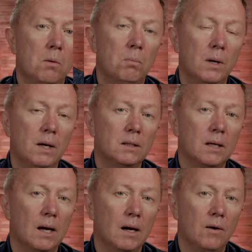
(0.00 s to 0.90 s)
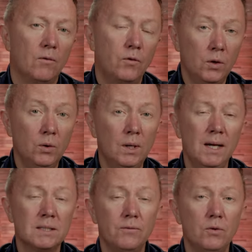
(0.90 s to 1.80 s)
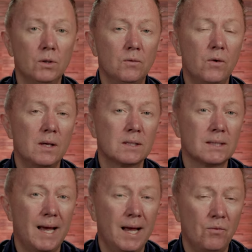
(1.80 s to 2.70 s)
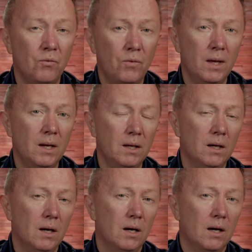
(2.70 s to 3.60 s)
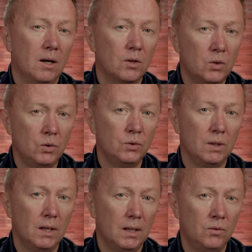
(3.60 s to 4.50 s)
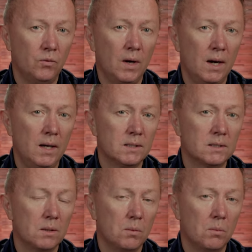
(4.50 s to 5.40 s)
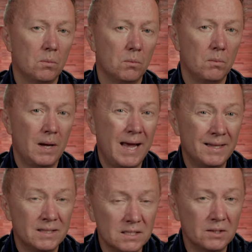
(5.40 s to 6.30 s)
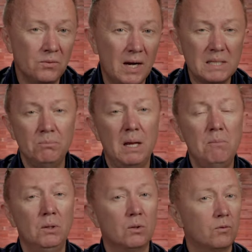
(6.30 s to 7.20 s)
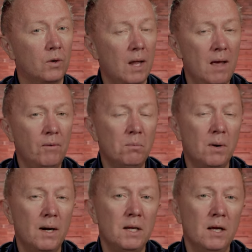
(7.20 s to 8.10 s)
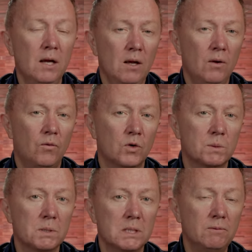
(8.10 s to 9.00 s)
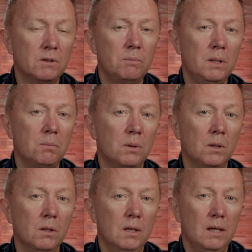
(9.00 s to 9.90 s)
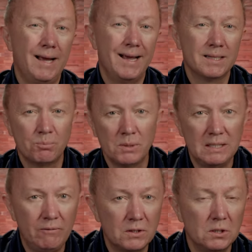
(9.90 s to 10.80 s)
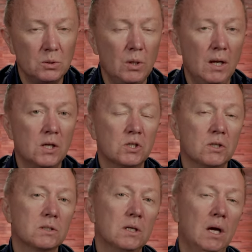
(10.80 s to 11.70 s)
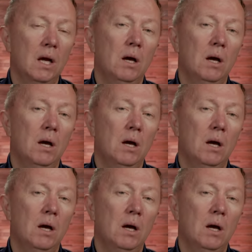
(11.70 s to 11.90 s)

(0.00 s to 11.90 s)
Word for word: But for you guys, if you're on the fence, I have very good advice. And this advice may be not for everybody, for specific people and specific situations.